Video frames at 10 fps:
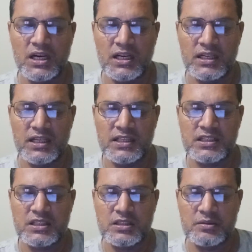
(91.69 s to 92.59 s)

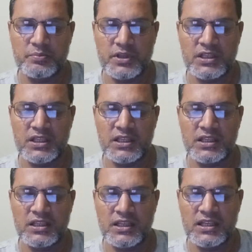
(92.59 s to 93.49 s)
lens
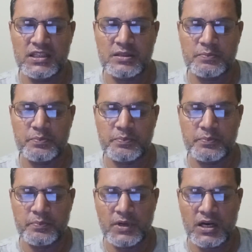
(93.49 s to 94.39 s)
breathing, lens
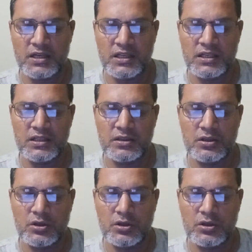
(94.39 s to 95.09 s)
flaring,